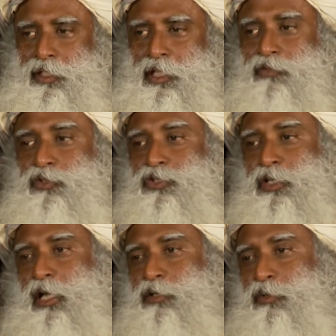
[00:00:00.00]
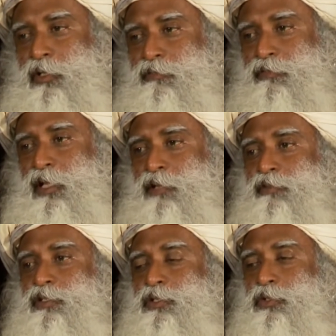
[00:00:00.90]
If you try to live that
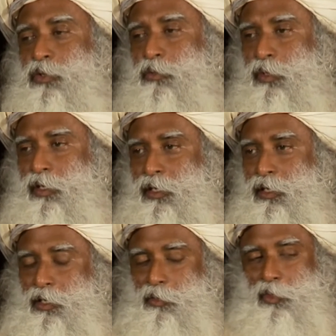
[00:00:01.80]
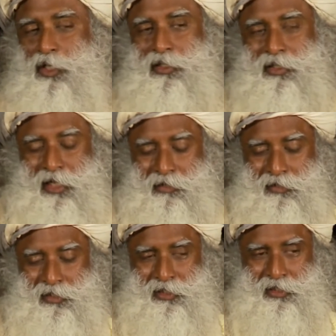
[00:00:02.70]
which is over, that
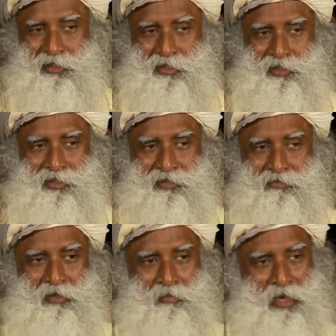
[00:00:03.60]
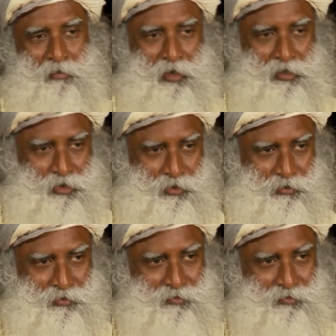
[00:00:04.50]
which is will bypass you.